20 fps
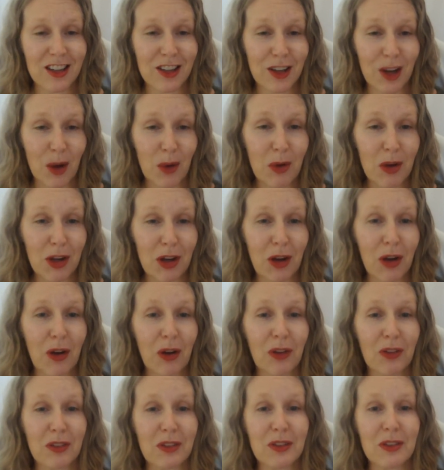going
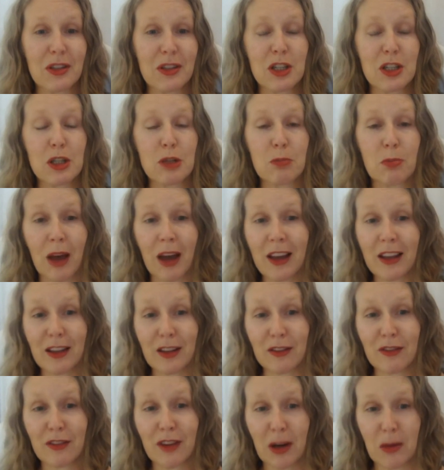on despite
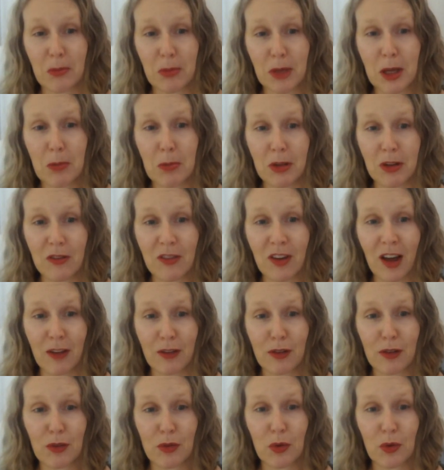the fact people have had
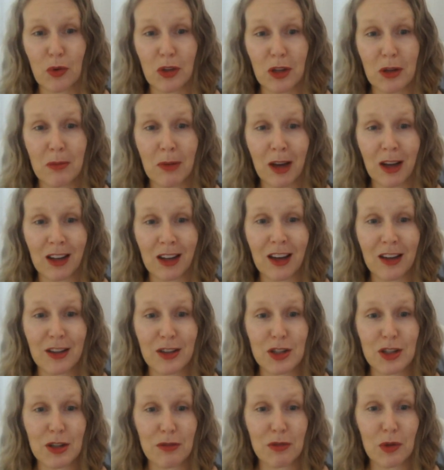the thought they might like
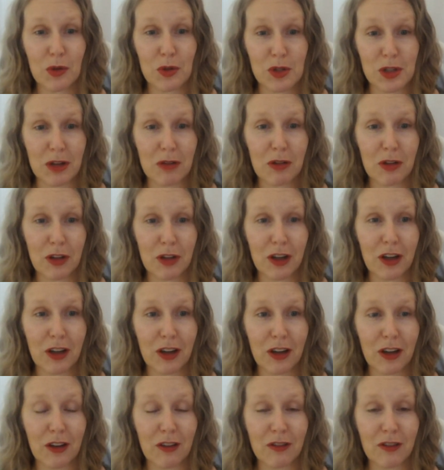to divorce their other
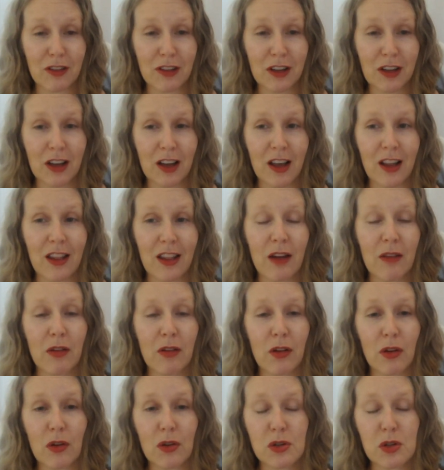half. There
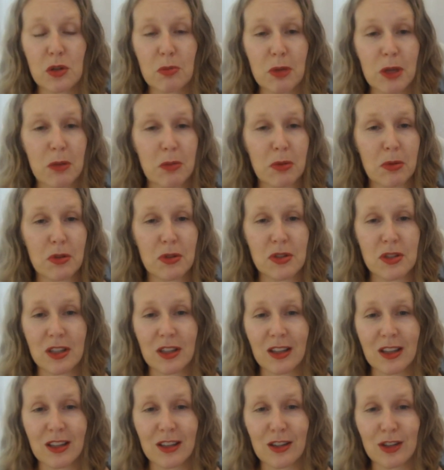are lots of people
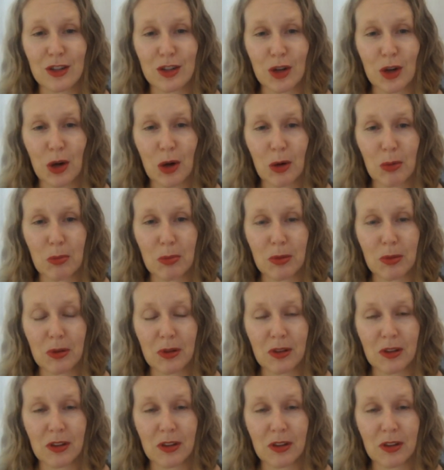still in a job,